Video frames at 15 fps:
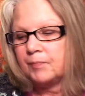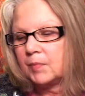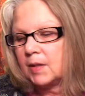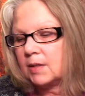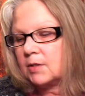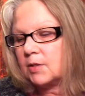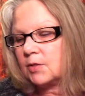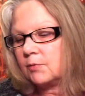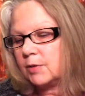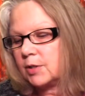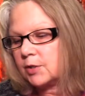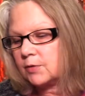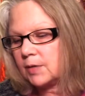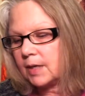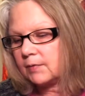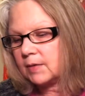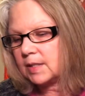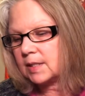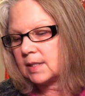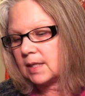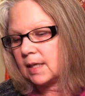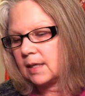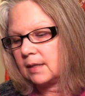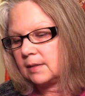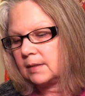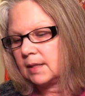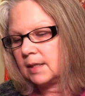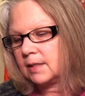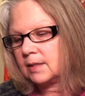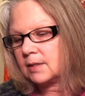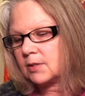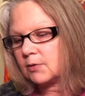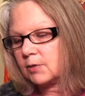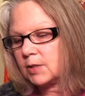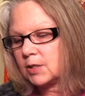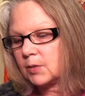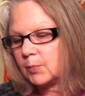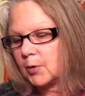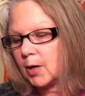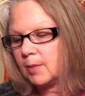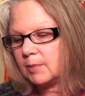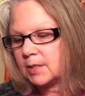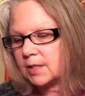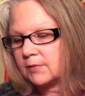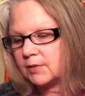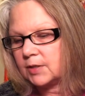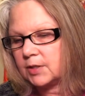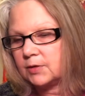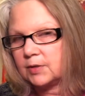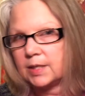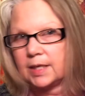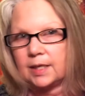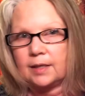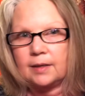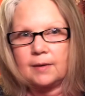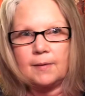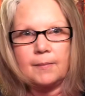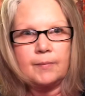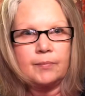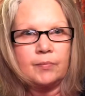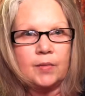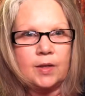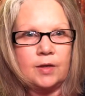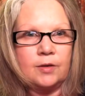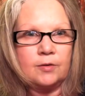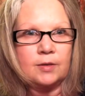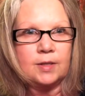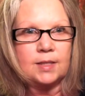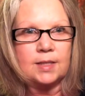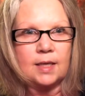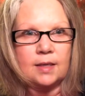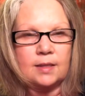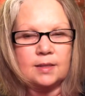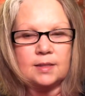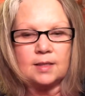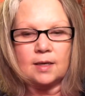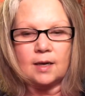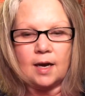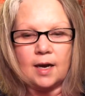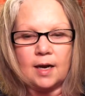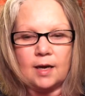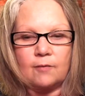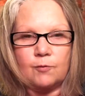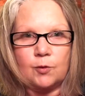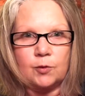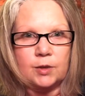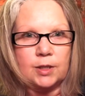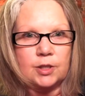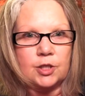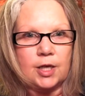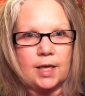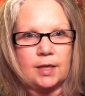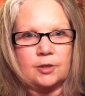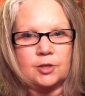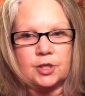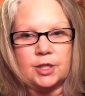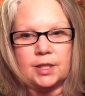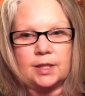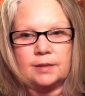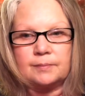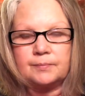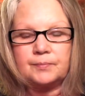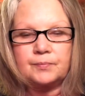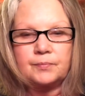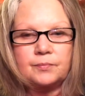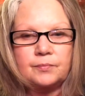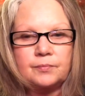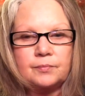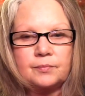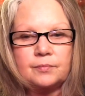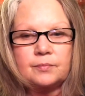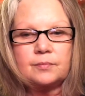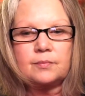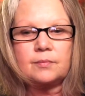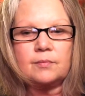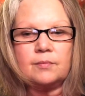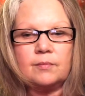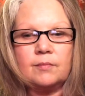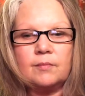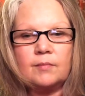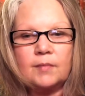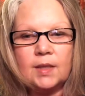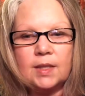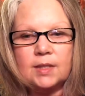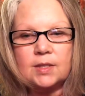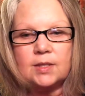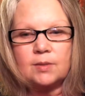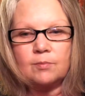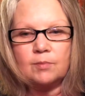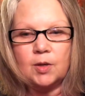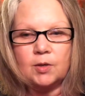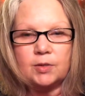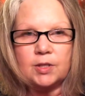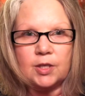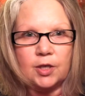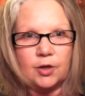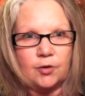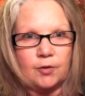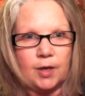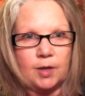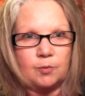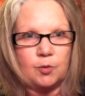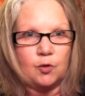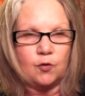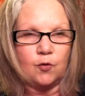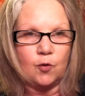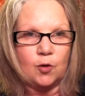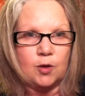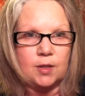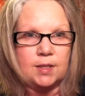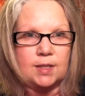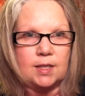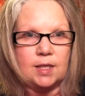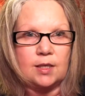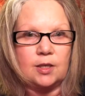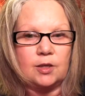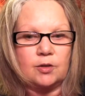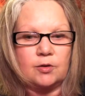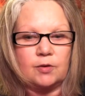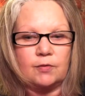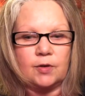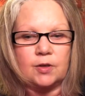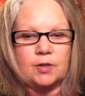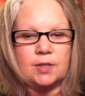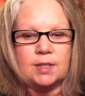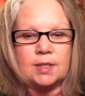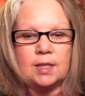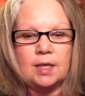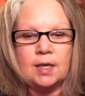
So we do have the Sun, and it's always the promise of a new day. You know, the Sun is a high voltage energy. It's the most incredible force in the universe.